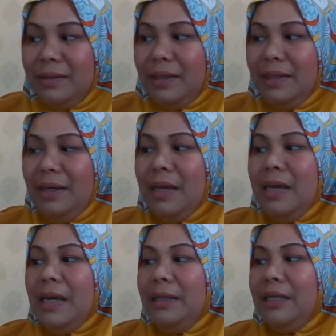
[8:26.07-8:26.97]
Yeah,
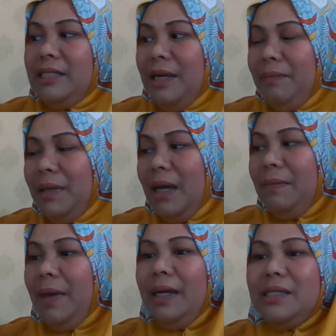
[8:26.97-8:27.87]
the same
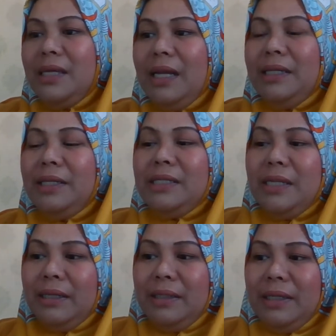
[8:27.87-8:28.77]
time excel in the
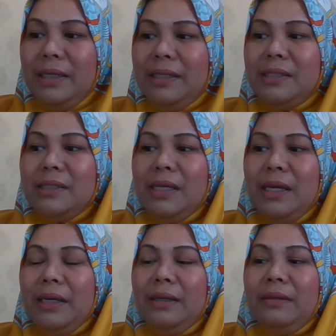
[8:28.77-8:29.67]
standards
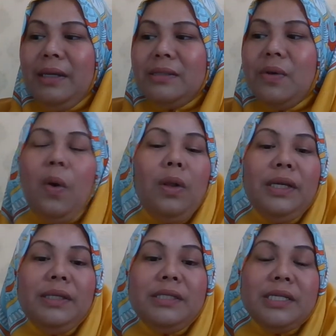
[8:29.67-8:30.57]
that's all
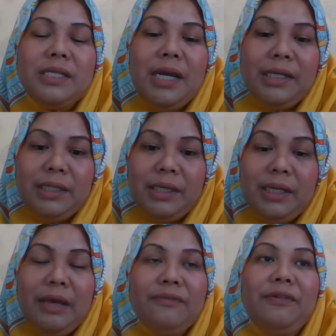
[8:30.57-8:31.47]
in a society.
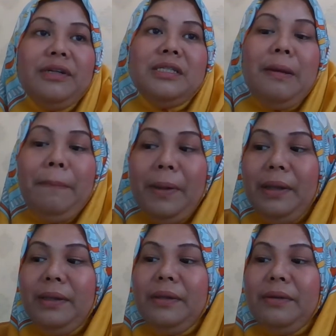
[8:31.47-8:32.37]
Like for
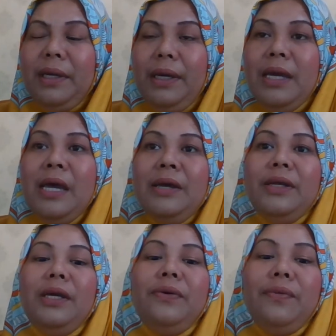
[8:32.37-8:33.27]
example, okay,
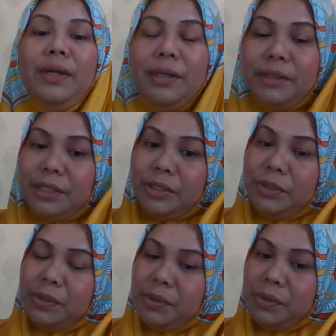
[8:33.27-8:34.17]
the ingredient that
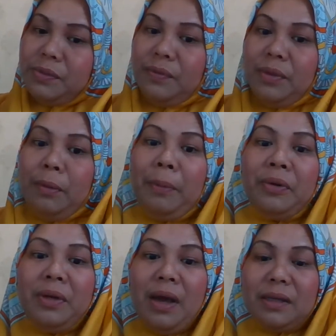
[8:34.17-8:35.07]
you use for the
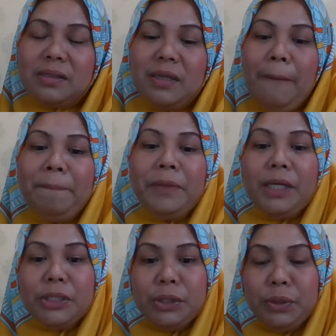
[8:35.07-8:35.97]
products,
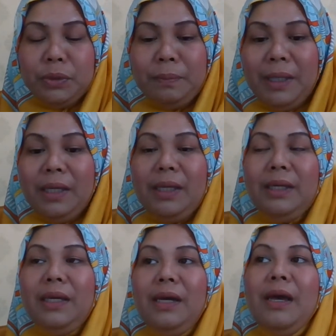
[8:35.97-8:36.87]
it should
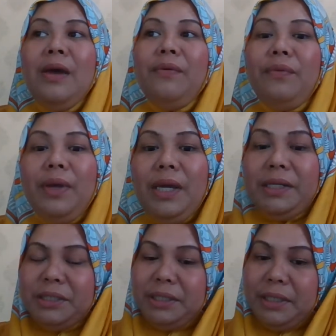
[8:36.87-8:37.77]
be, yeah,
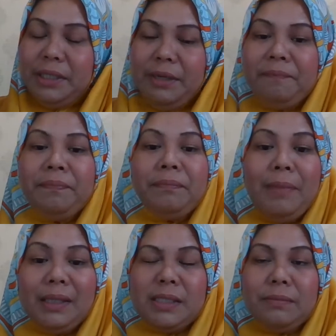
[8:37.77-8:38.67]
reach the
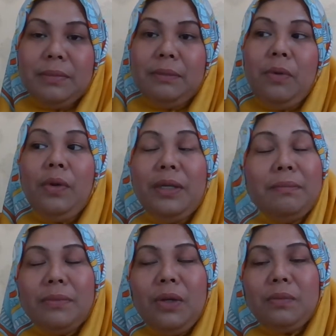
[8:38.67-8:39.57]
maximum or the
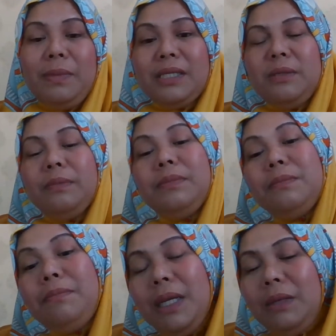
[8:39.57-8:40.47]
not maximum, the
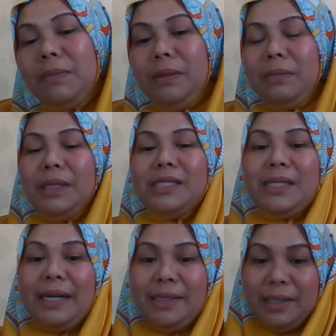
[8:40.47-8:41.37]
minimum
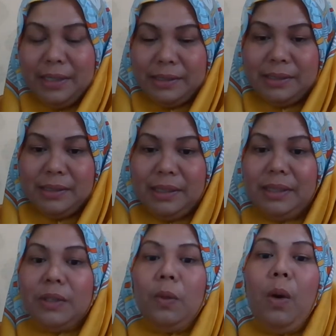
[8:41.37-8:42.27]
standards, yeah,
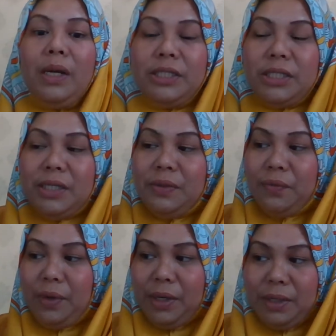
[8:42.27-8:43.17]
the quality
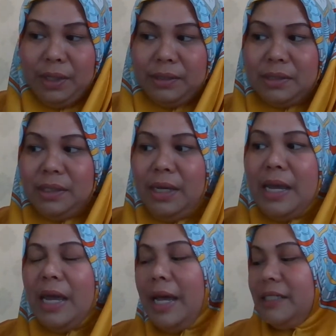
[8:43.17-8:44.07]
ingredients
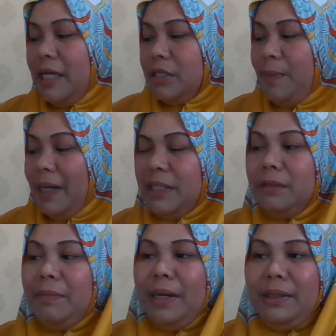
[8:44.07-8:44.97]
as
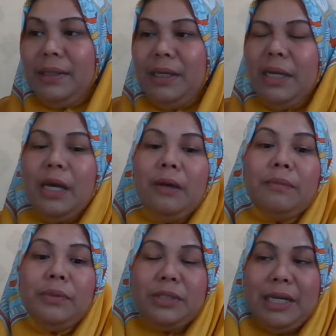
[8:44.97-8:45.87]
expected by the
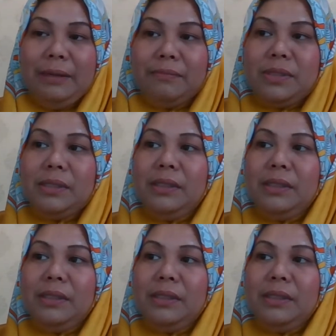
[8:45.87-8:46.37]
Muslims.